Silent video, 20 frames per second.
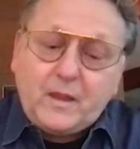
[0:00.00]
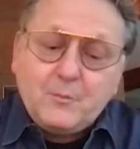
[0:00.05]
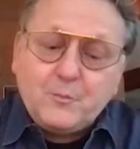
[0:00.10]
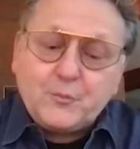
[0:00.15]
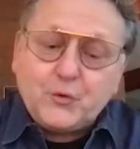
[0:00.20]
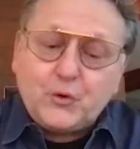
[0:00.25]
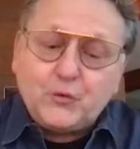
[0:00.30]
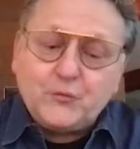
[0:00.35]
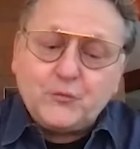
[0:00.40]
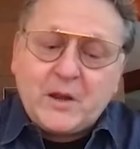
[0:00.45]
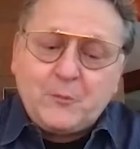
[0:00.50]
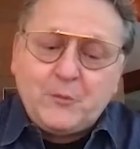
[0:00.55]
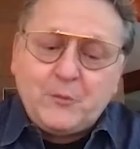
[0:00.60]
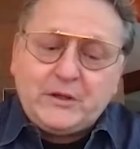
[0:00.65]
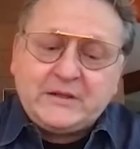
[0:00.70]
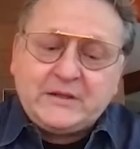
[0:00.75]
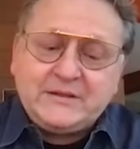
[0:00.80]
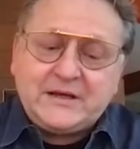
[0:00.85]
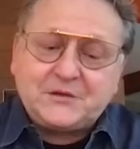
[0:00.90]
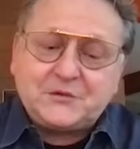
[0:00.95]
program we
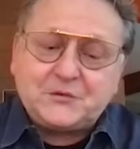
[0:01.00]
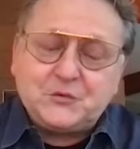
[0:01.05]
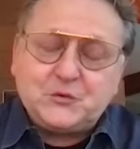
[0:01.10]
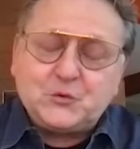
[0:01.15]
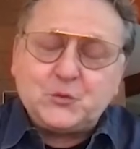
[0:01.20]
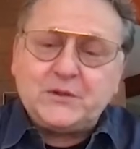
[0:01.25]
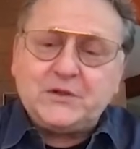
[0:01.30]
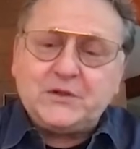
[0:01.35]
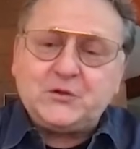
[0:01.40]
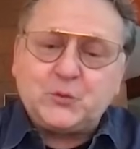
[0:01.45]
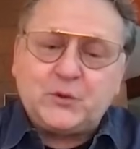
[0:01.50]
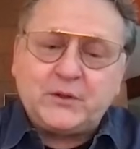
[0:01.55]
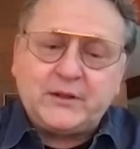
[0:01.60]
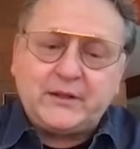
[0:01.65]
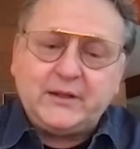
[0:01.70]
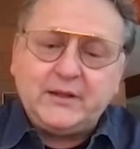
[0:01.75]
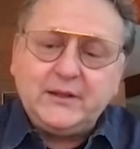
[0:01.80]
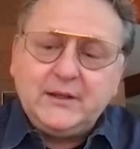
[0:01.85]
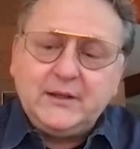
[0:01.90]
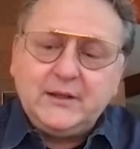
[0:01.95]
conducted in
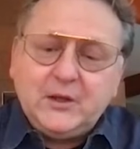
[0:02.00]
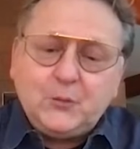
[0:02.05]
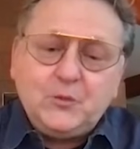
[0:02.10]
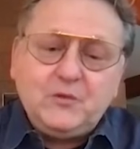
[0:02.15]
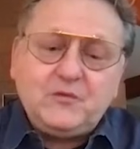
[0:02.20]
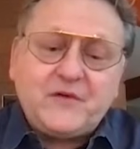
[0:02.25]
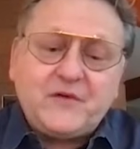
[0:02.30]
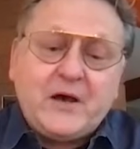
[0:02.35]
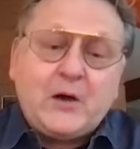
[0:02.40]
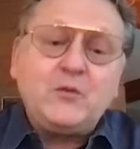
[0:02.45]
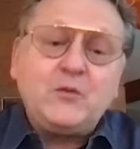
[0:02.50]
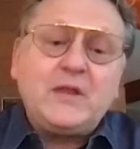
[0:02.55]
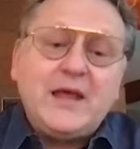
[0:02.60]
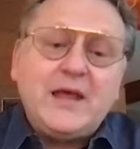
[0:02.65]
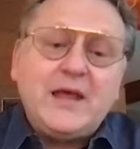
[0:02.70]
2020, we found